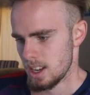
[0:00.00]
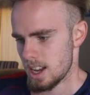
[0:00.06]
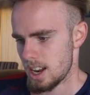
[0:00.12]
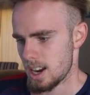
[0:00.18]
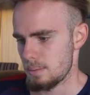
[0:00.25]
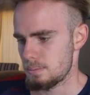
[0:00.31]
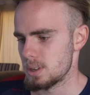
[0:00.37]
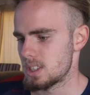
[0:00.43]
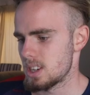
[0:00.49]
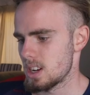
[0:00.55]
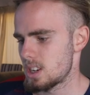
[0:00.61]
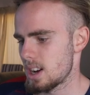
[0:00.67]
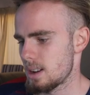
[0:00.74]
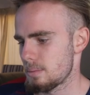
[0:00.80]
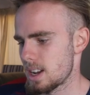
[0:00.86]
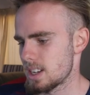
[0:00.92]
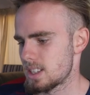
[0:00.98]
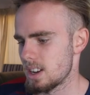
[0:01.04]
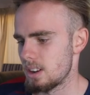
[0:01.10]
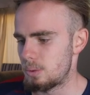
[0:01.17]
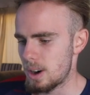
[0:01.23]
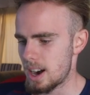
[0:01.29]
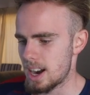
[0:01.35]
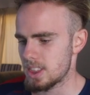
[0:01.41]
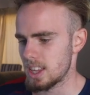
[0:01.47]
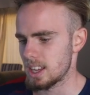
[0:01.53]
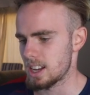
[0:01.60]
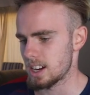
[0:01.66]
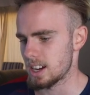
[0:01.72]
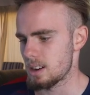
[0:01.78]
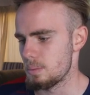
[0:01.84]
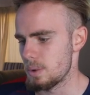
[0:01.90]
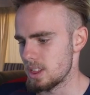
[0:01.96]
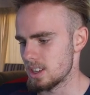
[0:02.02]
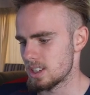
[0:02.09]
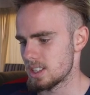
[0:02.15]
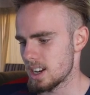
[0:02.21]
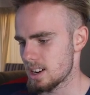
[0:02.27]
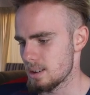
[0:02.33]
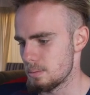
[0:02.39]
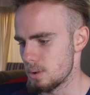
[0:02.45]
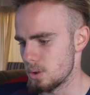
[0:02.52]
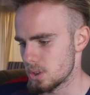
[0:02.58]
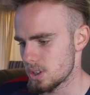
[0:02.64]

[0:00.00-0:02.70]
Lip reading: I'm positioning myself where I think I can win the second ball.